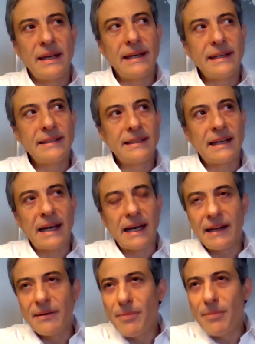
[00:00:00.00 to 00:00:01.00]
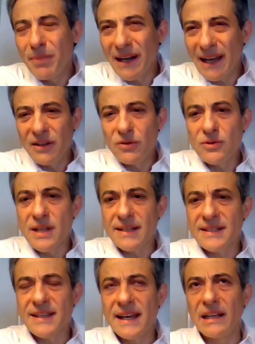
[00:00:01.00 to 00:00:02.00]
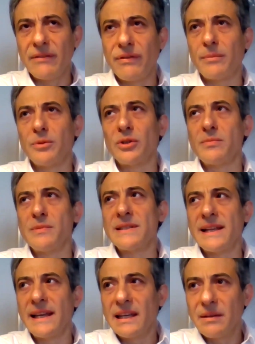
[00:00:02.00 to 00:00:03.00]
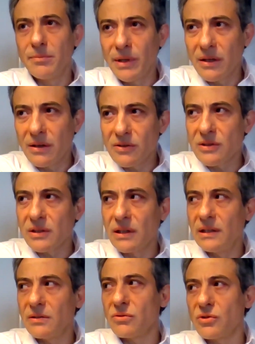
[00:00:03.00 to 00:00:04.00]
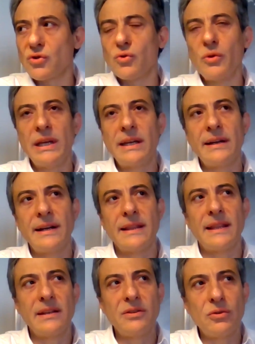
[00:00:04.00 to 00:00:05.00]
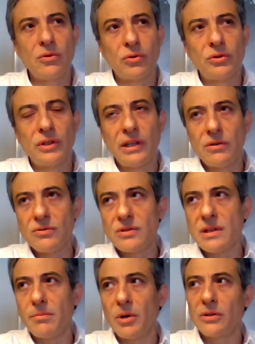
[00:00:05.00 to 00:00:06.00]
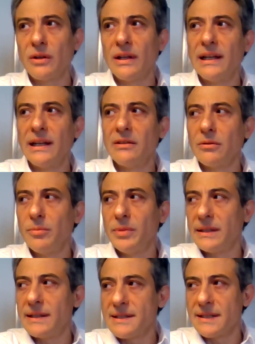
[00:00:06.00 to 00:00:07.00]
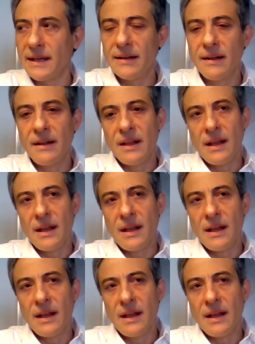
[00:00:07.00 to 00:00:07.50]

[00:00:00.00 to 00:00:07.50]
And I remember I used Excel, if I'm not mistaken, because it was quicker and then you could reuse the model a little bit easier.